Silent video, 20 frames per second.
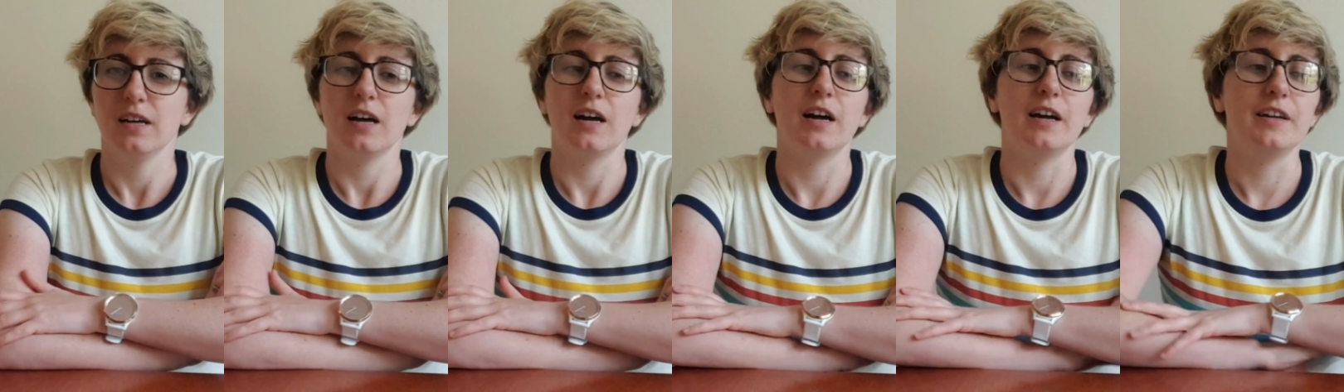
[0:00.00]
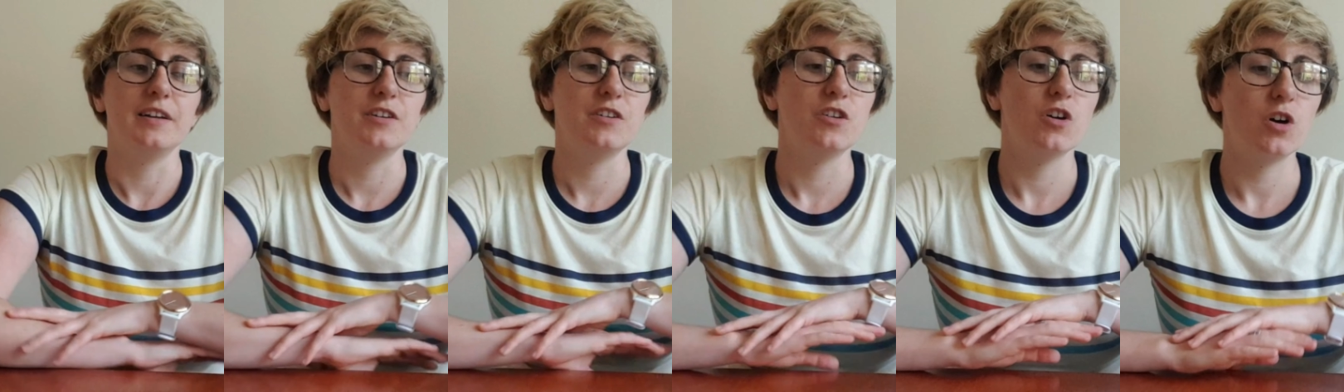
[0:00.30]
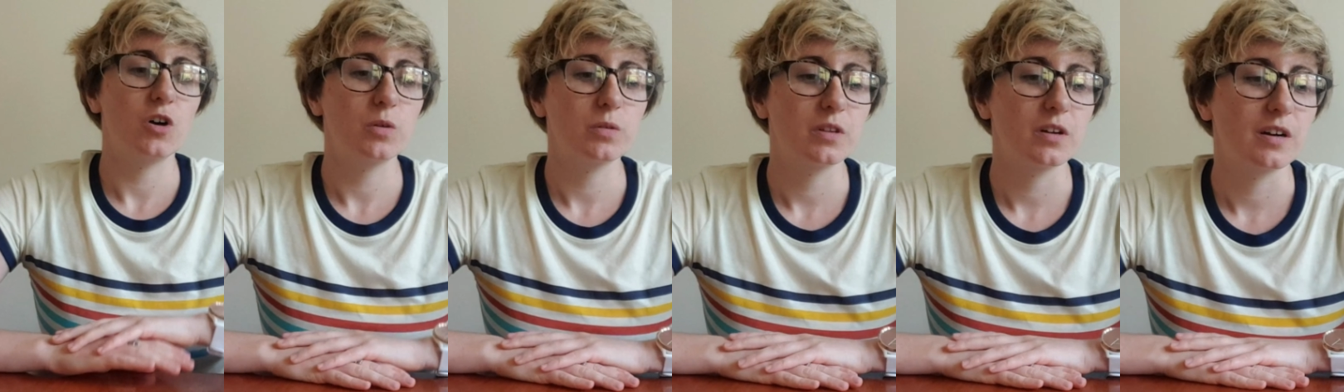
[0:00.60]
I
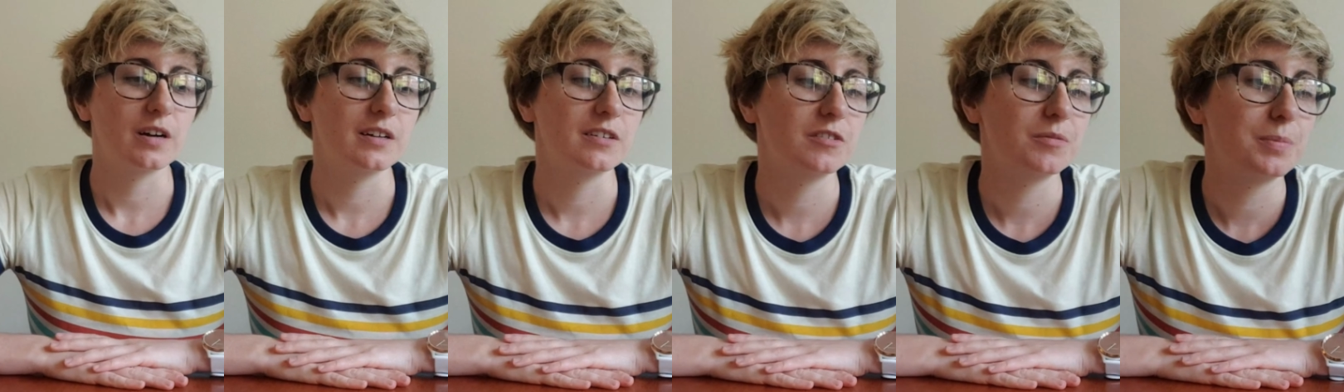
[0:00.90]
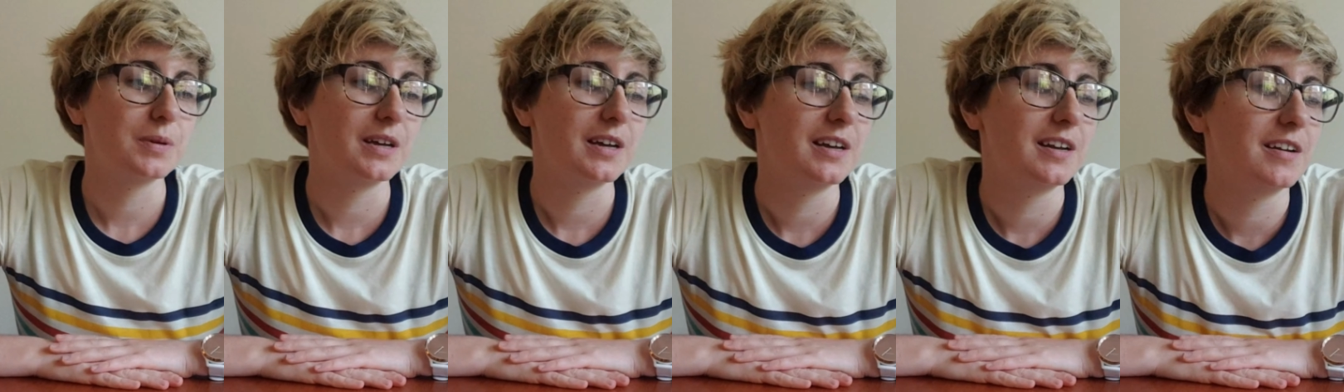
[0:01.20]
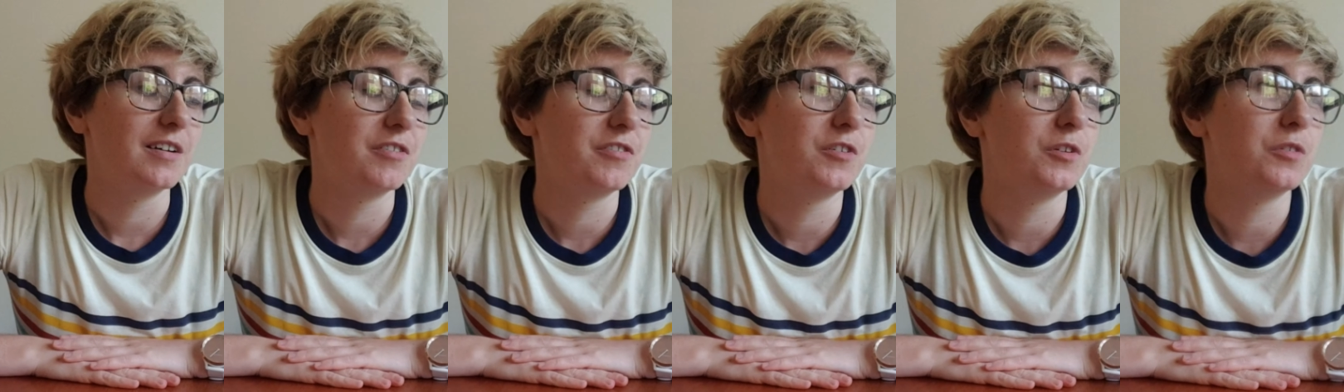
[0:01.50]
know there has been
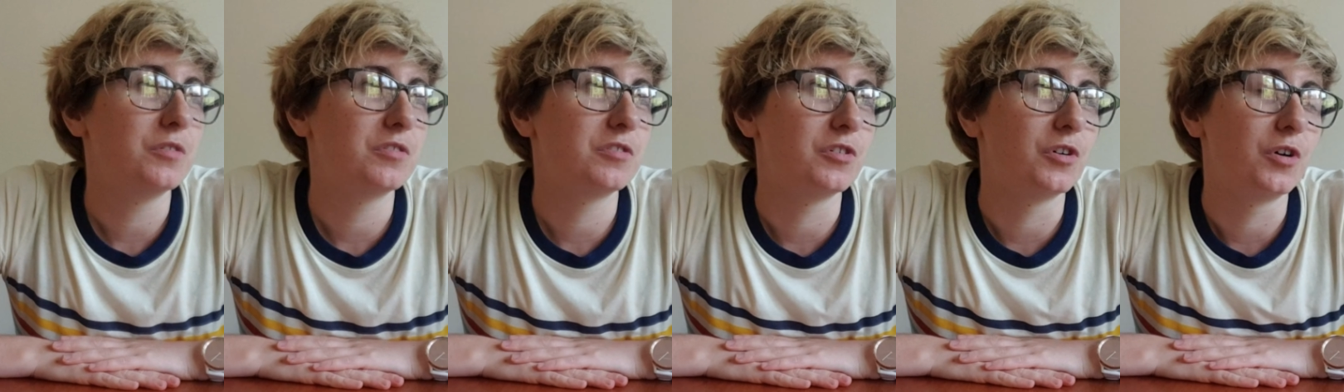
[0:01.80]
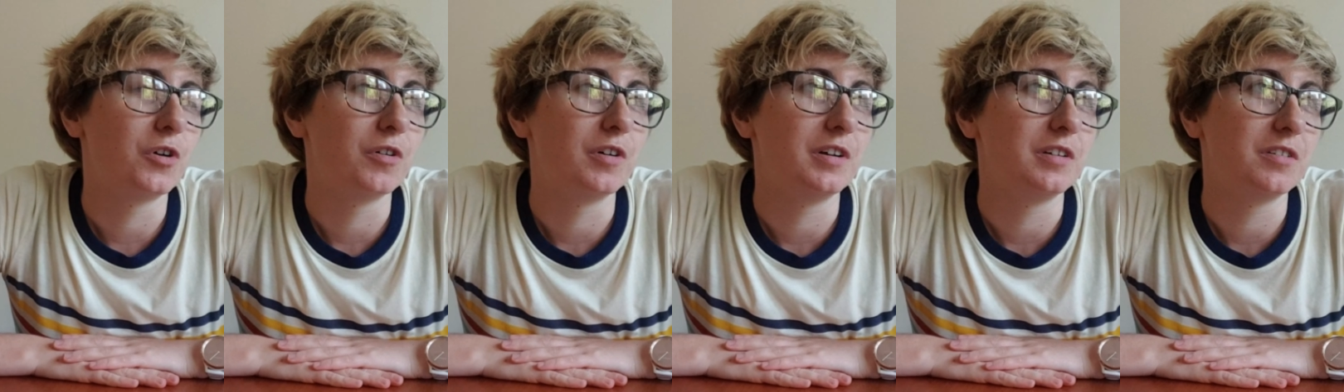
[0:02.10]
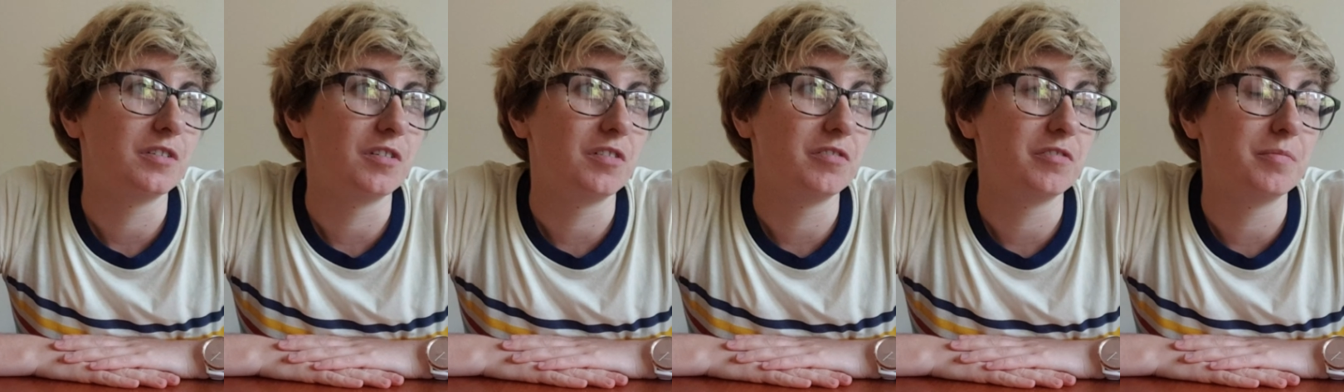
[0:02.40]
a few
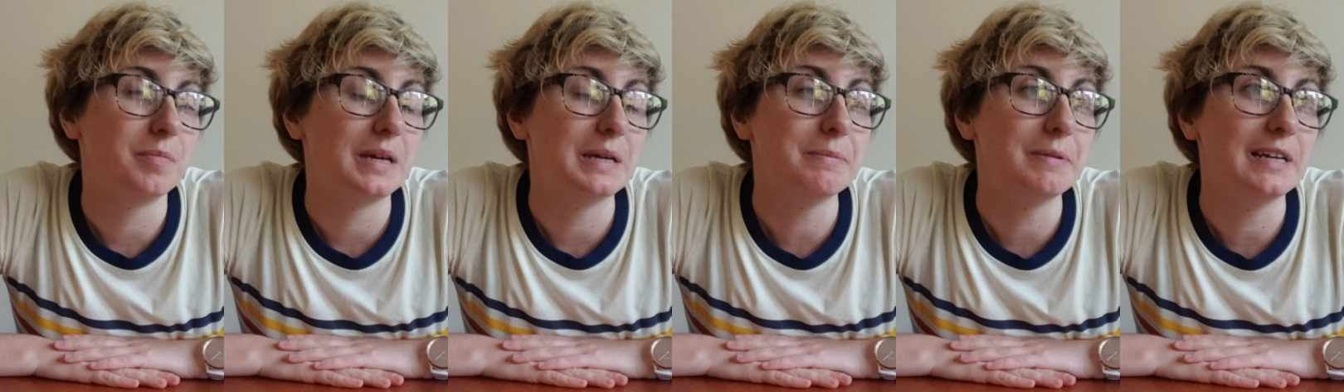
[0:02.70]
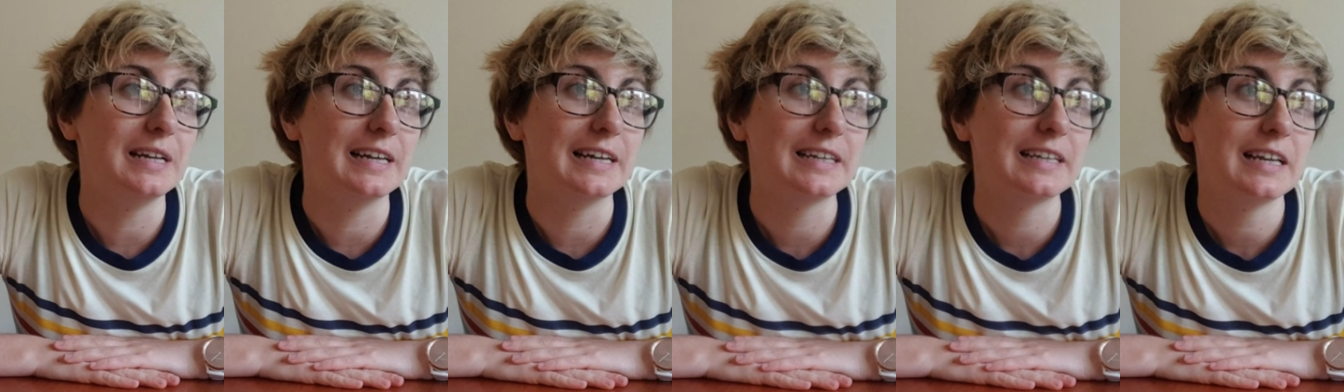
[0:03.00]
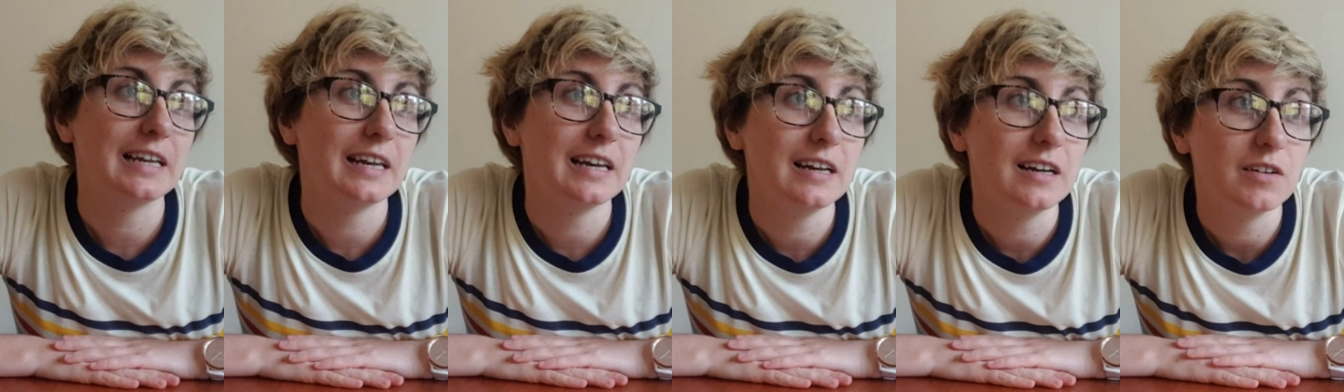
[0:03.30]
stories of maybe
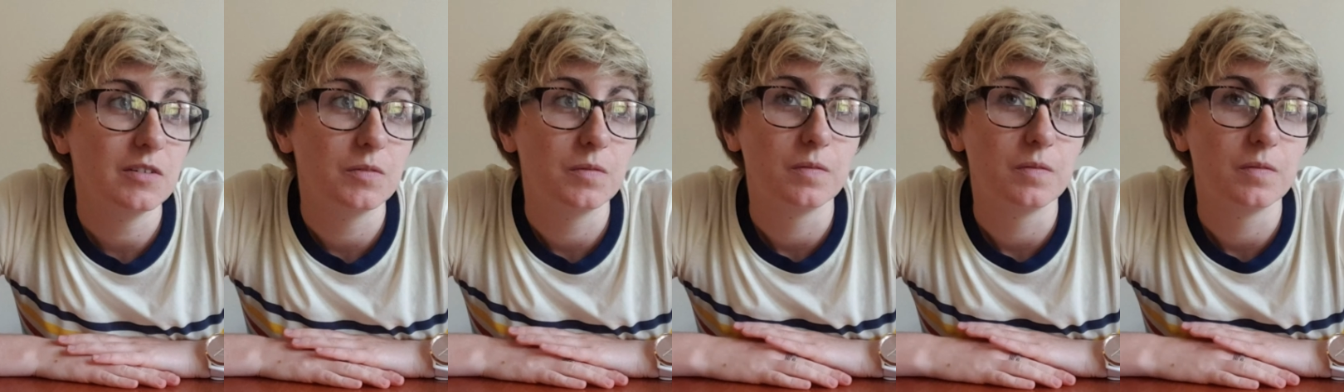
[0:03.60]
little